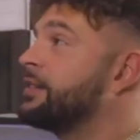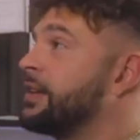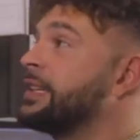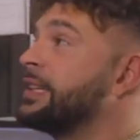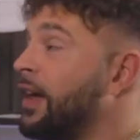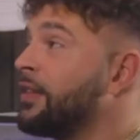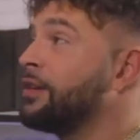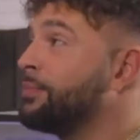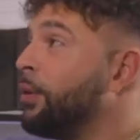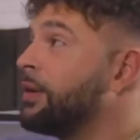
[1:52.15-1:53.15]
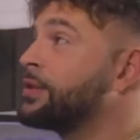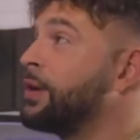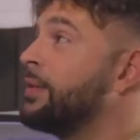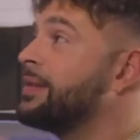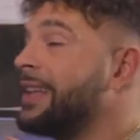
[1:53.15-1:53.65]
So that's another good point as
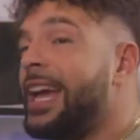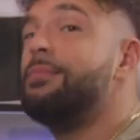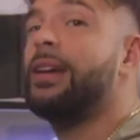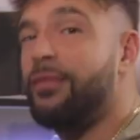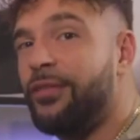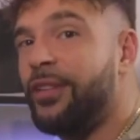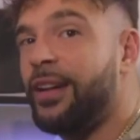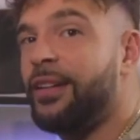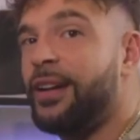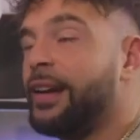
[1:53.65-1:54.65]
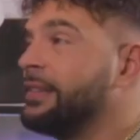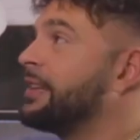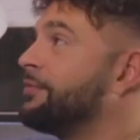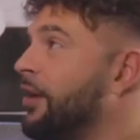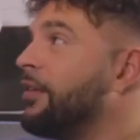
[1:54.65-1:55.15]
well, is naming everything, because
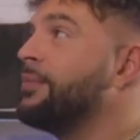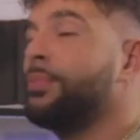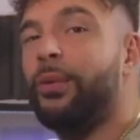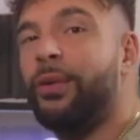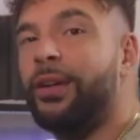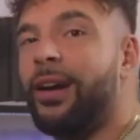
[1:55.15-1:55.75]
that's very important.